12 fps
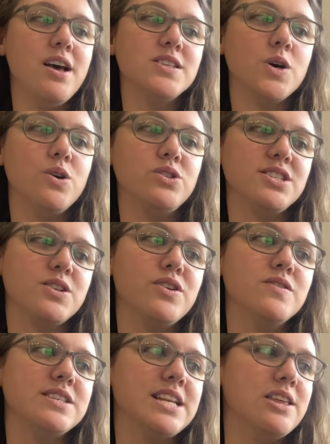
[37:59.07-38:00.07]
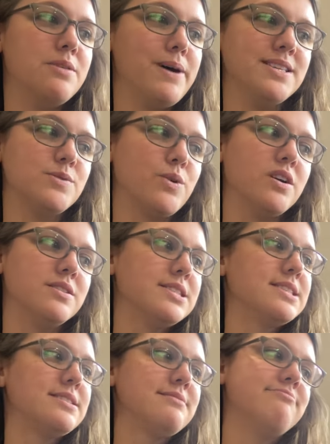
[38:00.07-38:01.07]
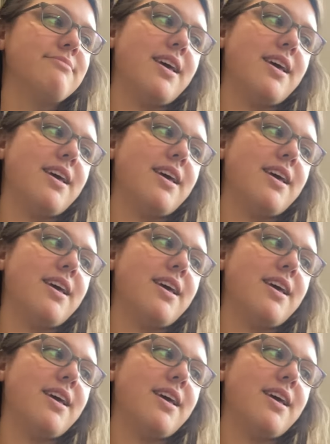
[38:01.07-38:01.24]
So just don't use any of the buzzwords.